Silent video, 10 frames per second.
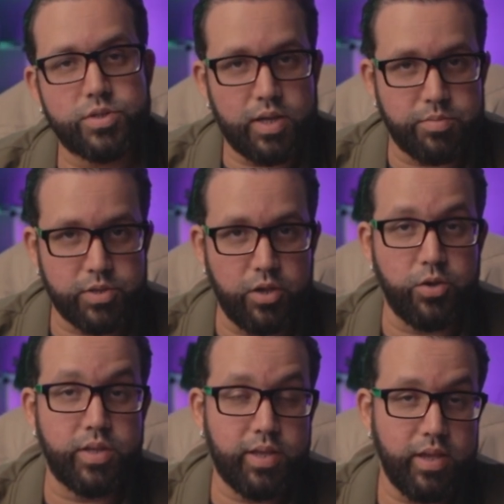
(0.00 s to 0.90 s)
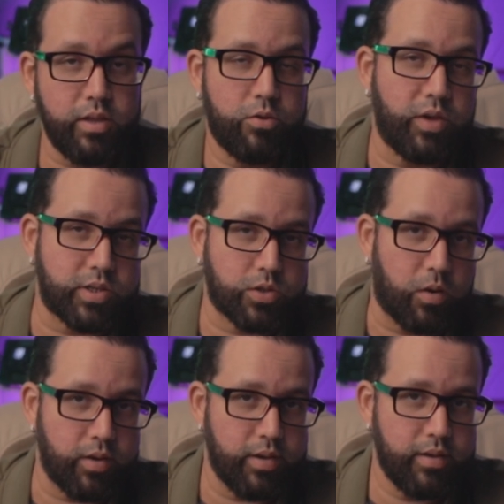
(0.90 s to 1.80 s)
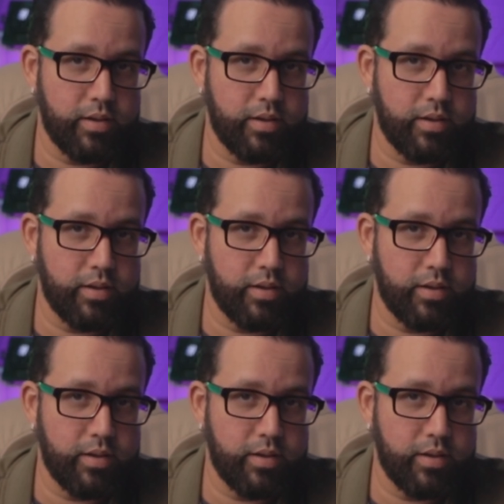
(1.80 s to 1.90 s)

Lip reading: steps that you can take to get started.